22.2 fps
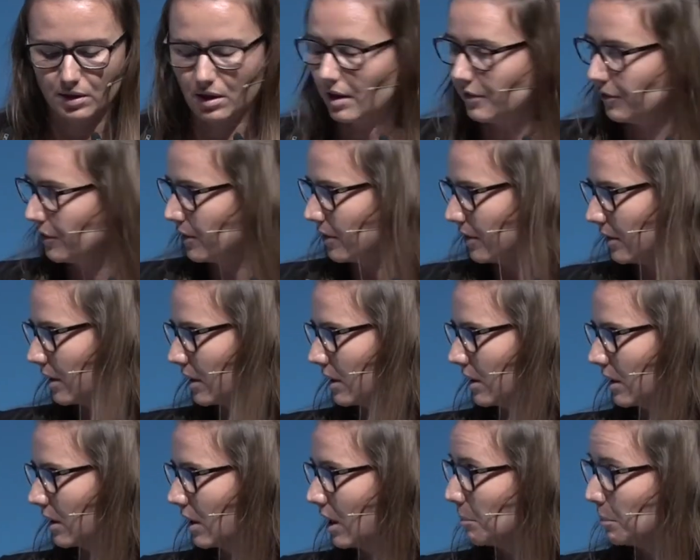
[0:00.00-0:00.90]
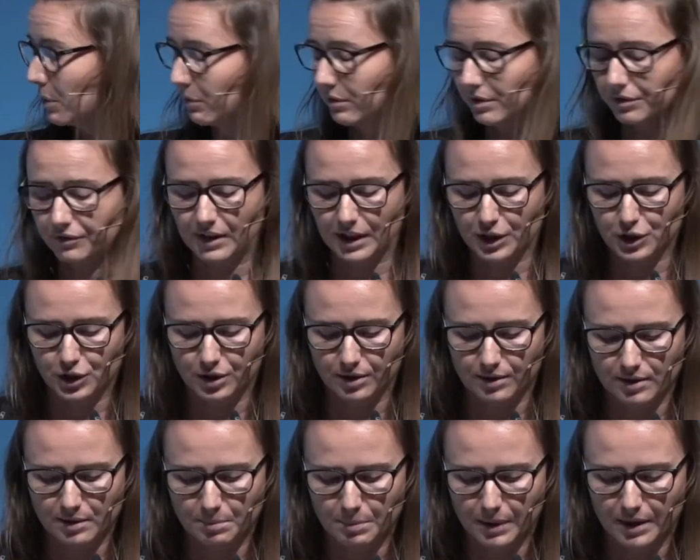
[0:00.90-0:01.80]
offer a couple
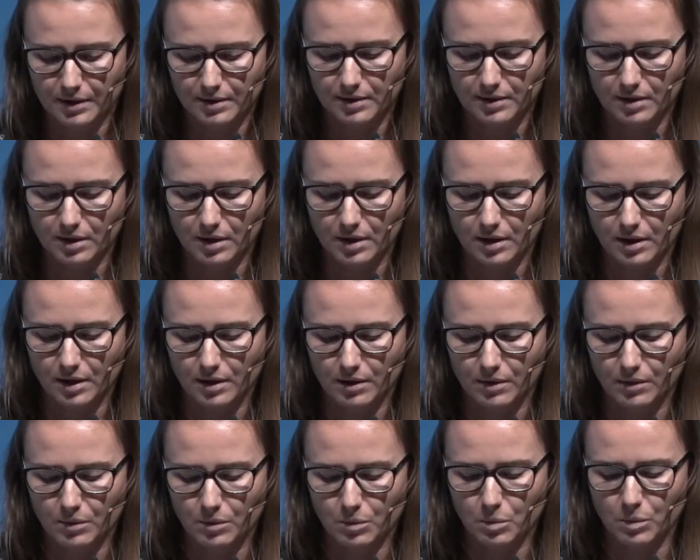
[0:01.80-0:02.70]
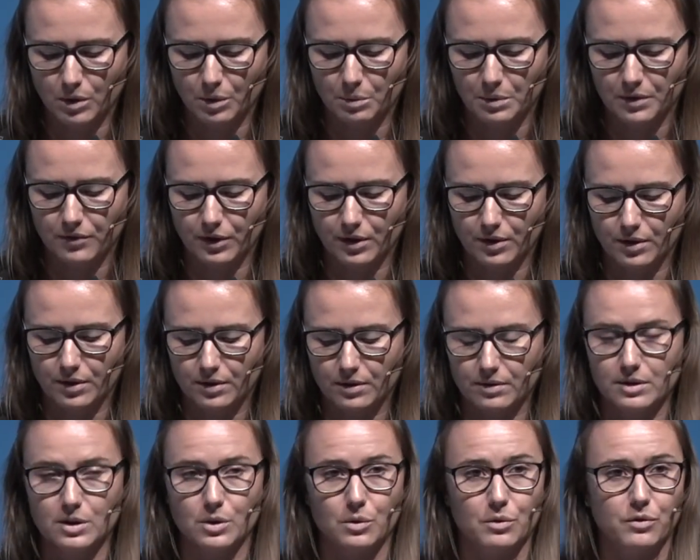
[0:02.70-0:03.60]
reflections based on what we've
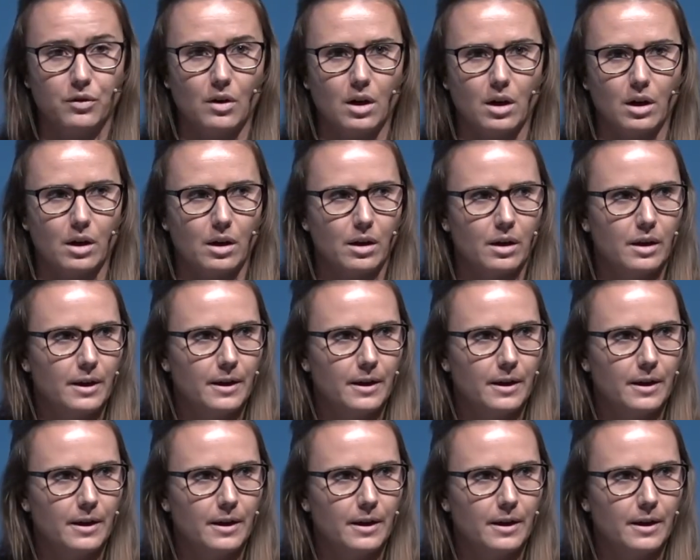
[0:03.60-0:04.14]
heard so far,